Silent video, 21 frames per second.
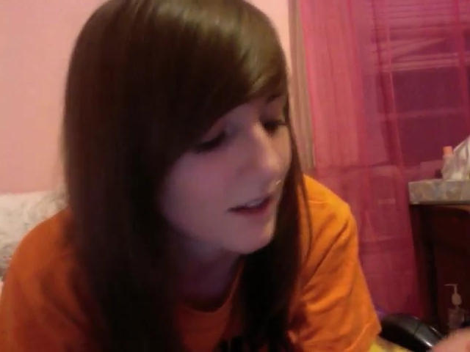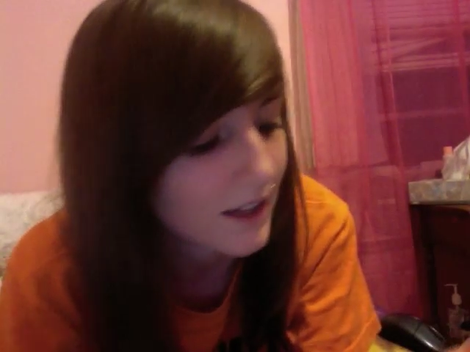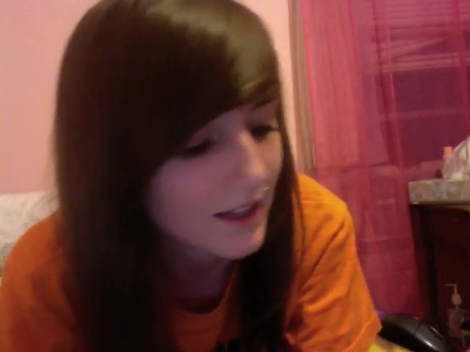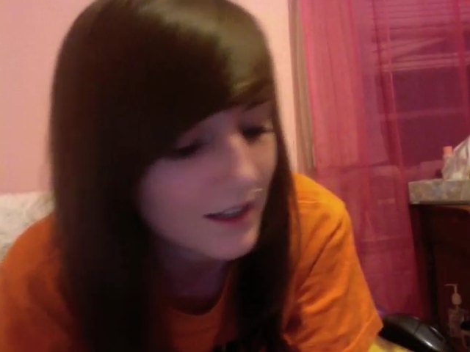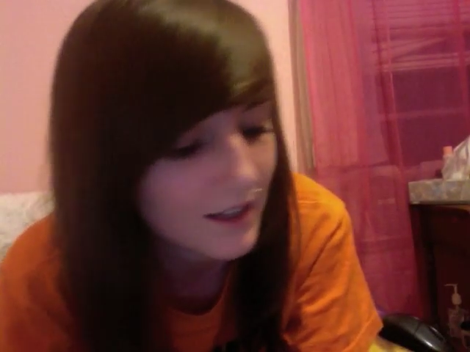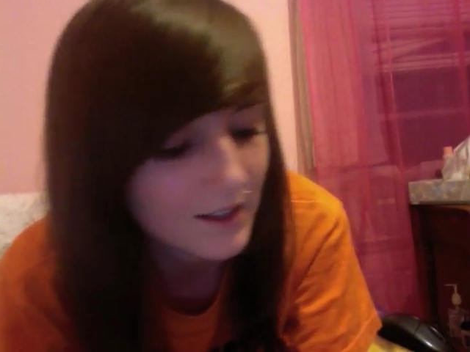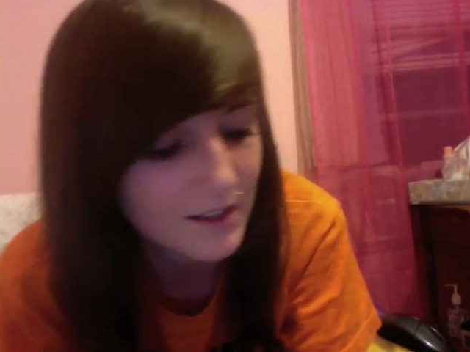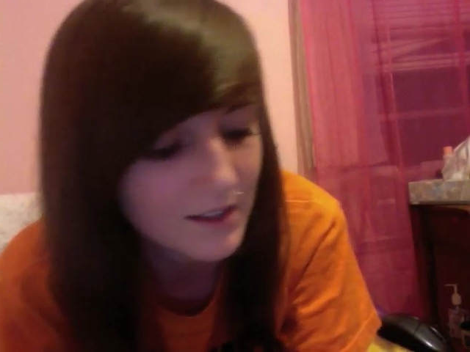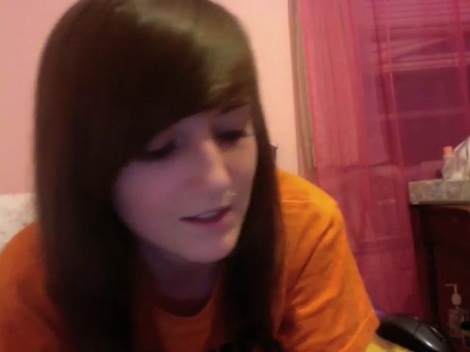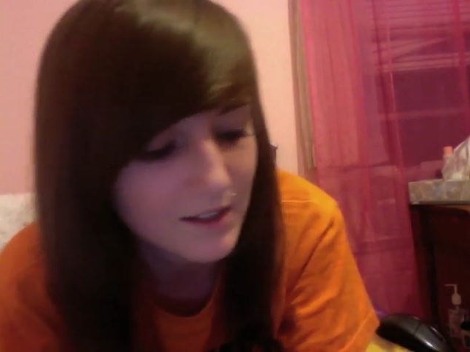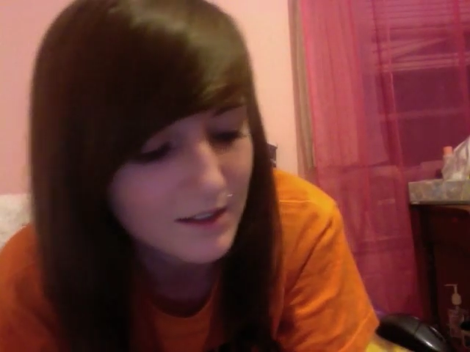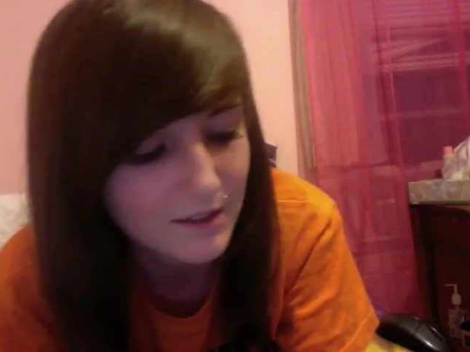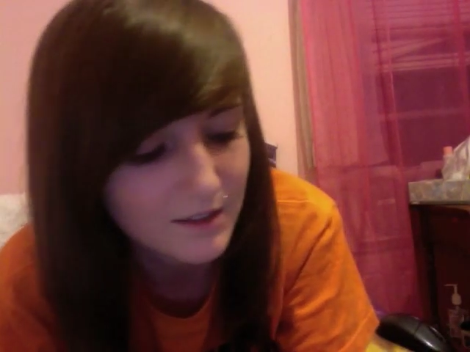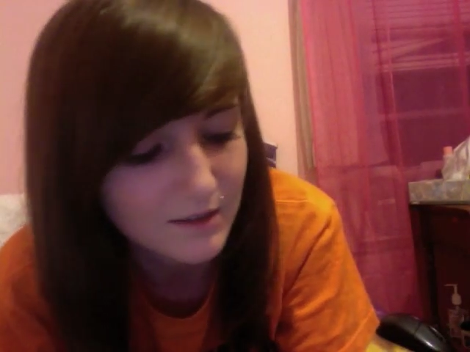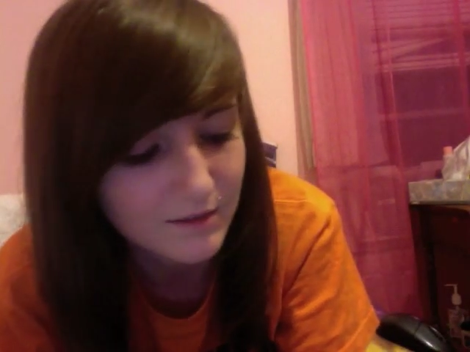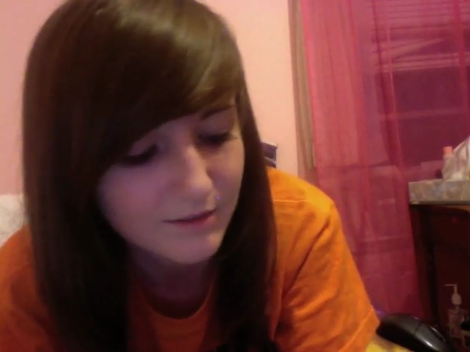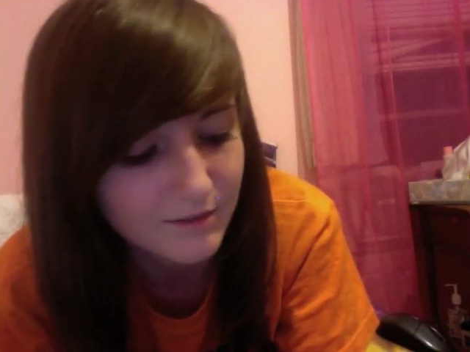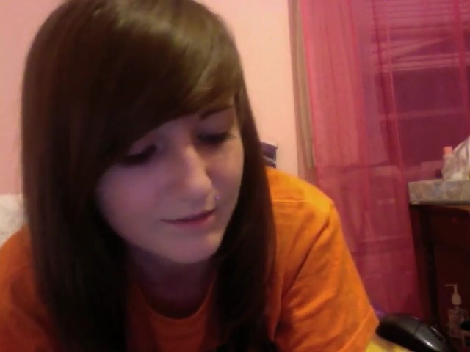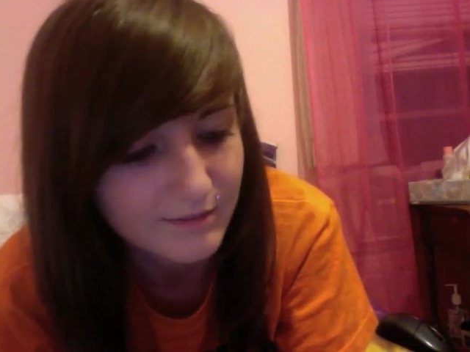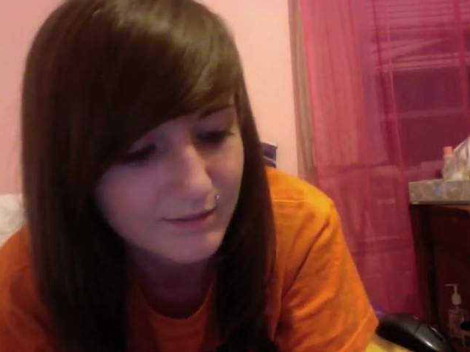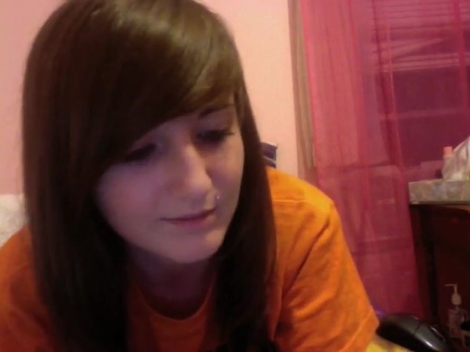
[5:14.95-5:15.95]
I guess
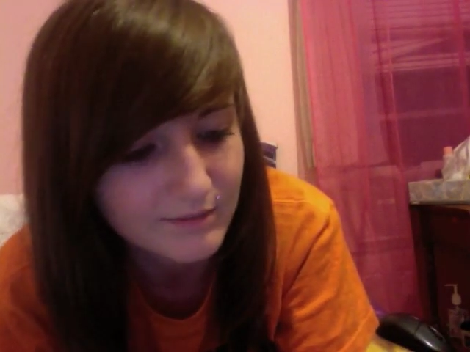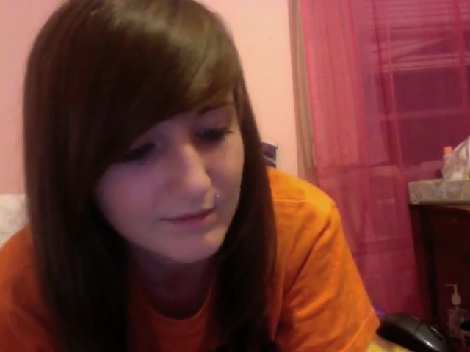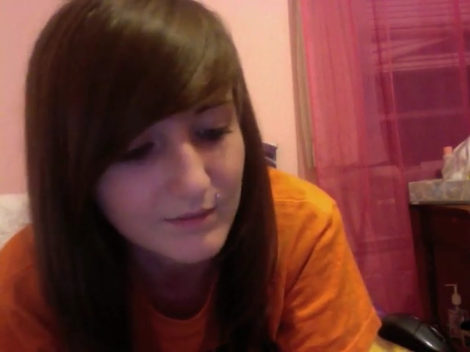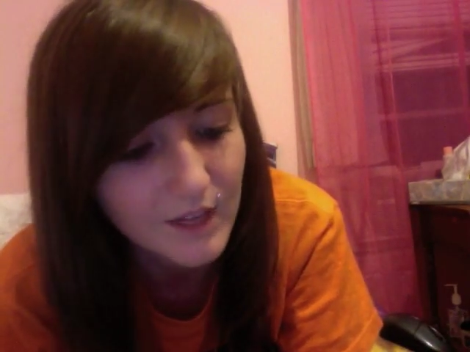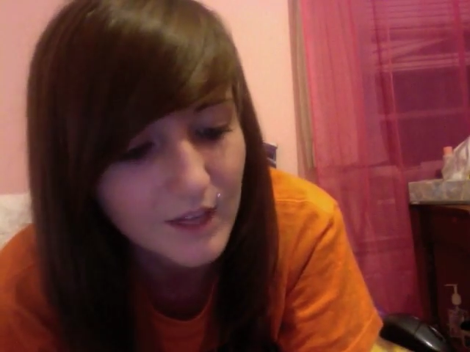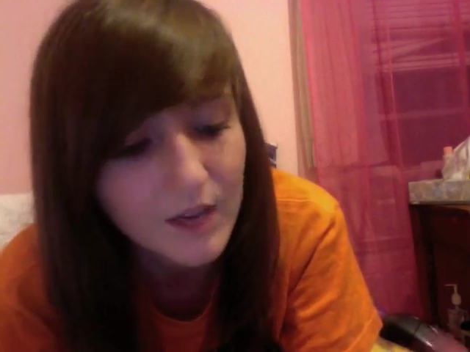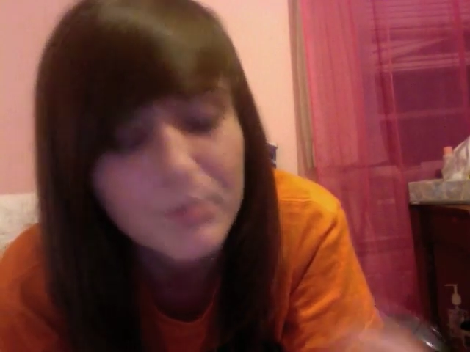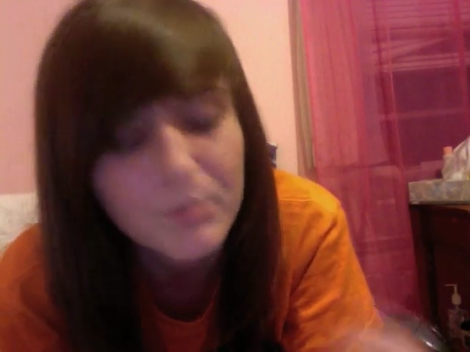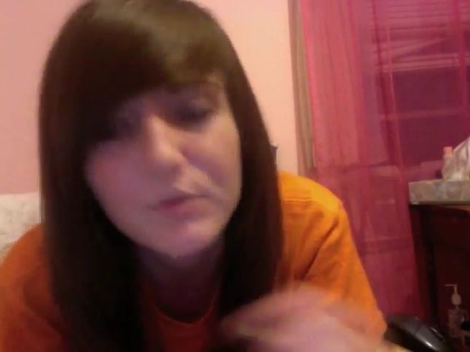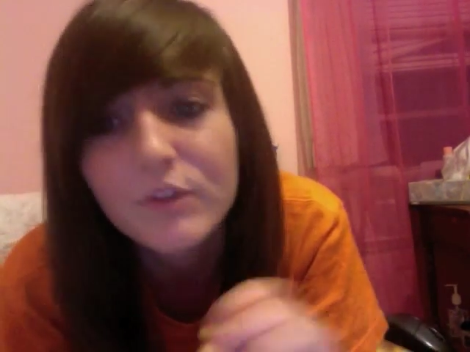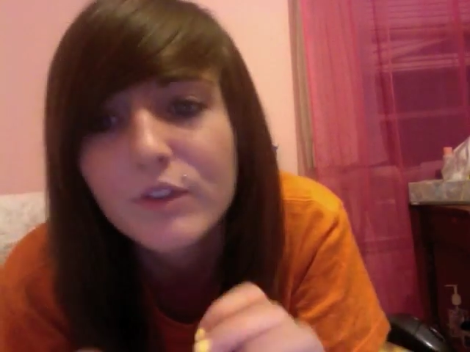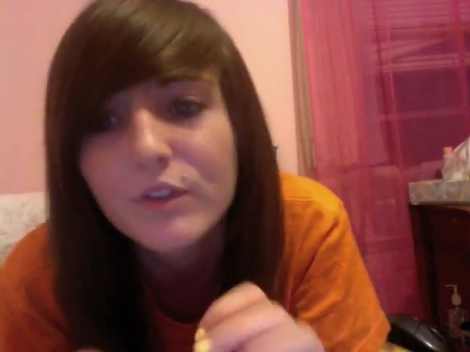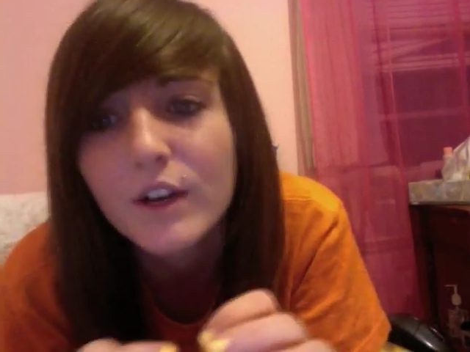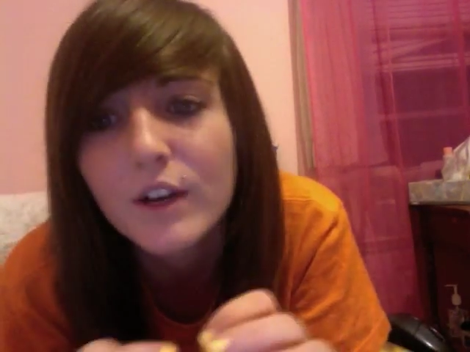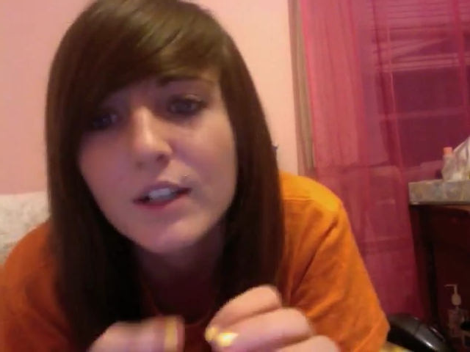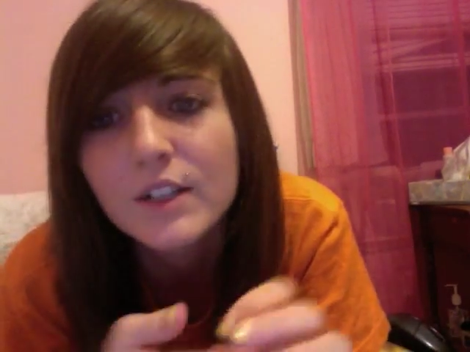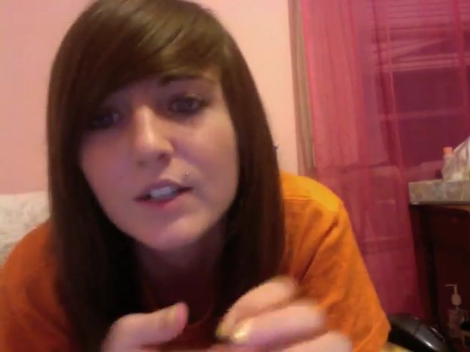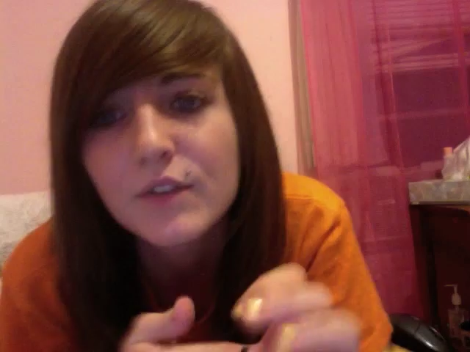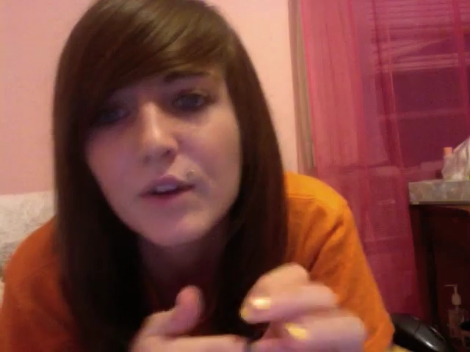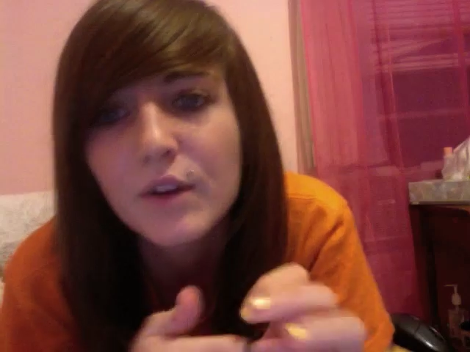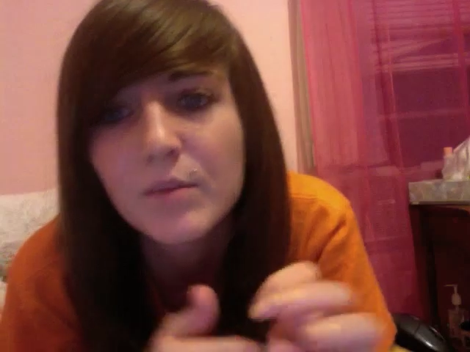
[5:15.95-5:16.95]
I'm
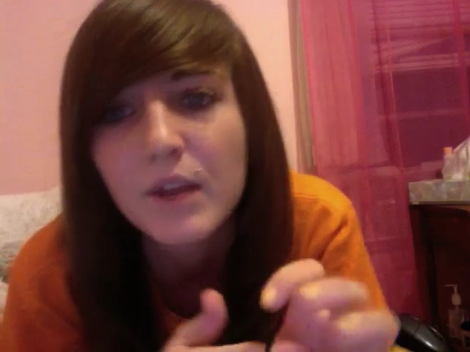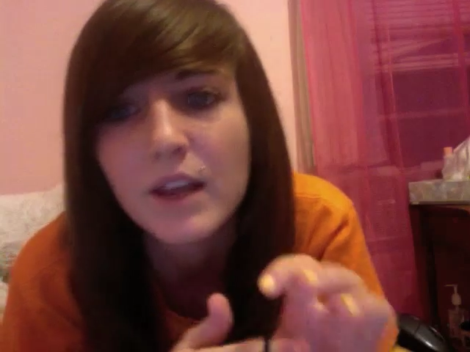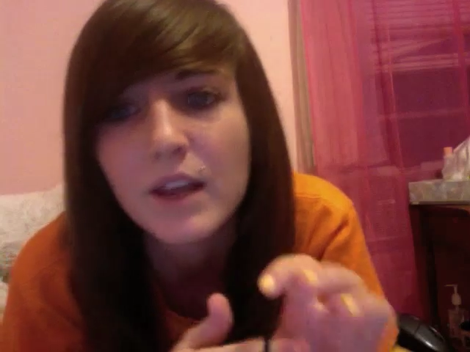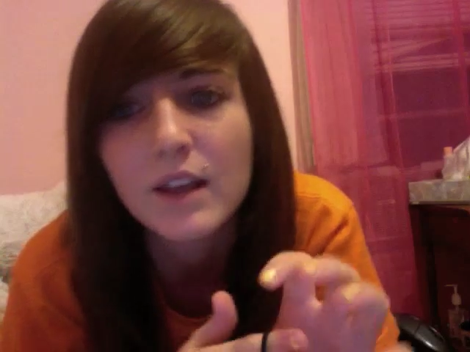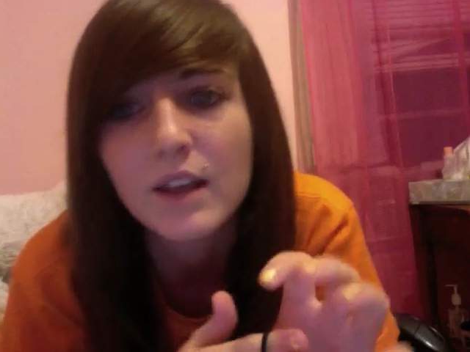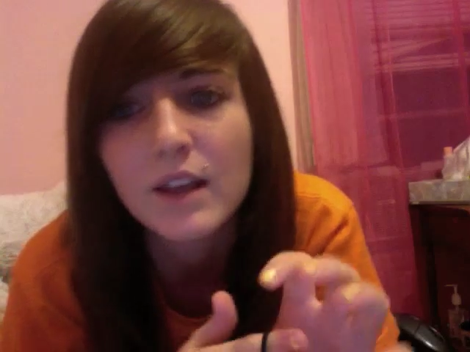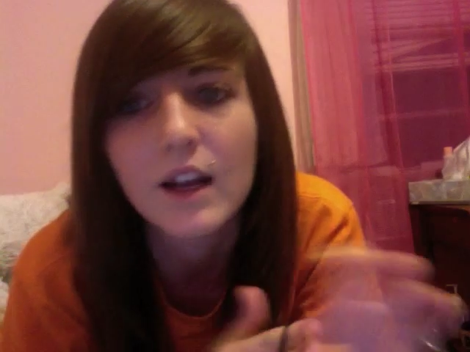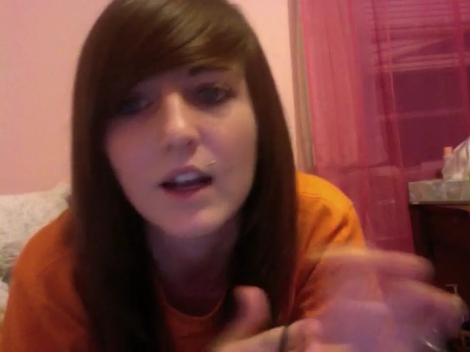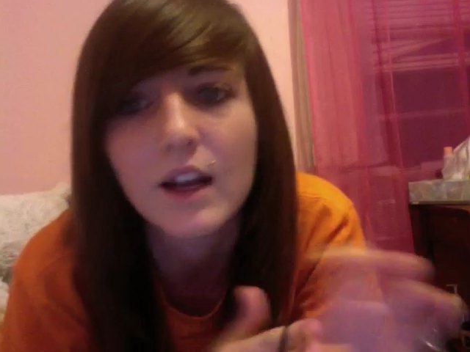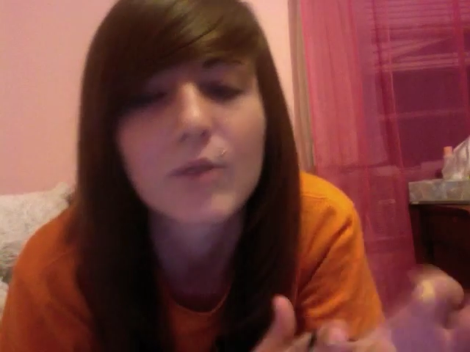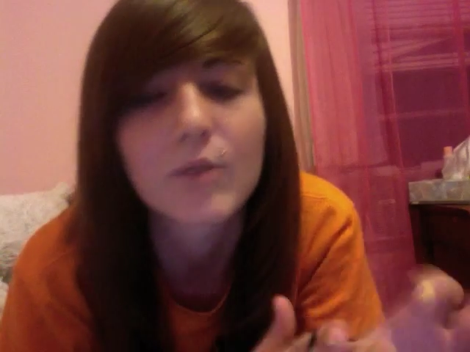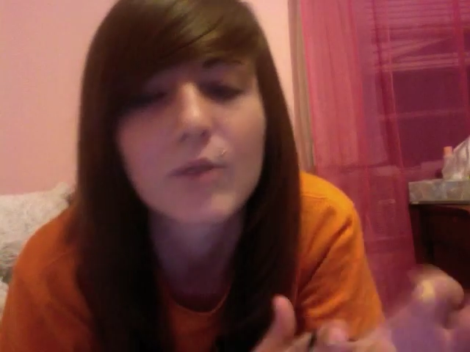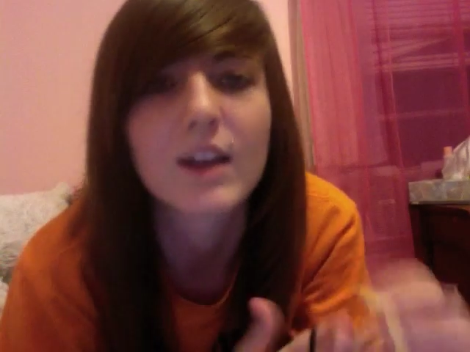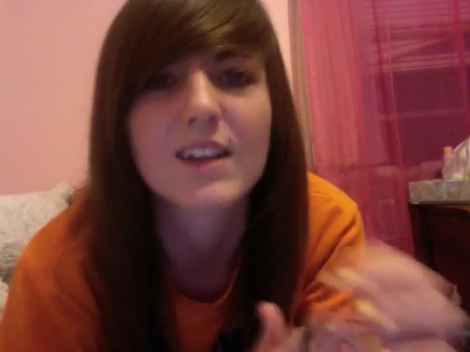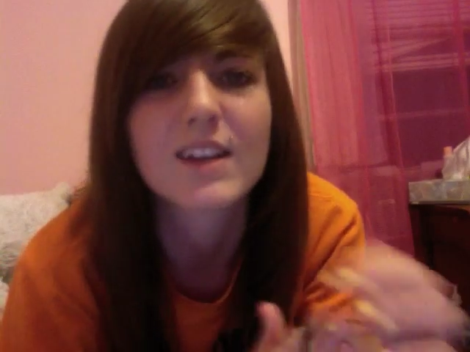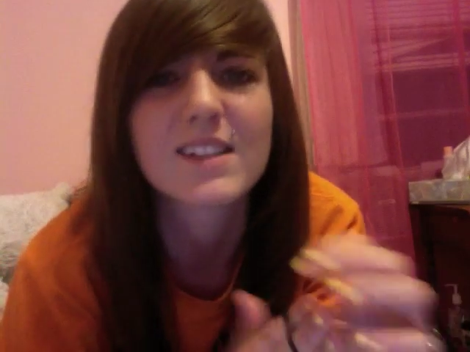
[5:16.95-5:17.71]
fucked if I'm naked anyway,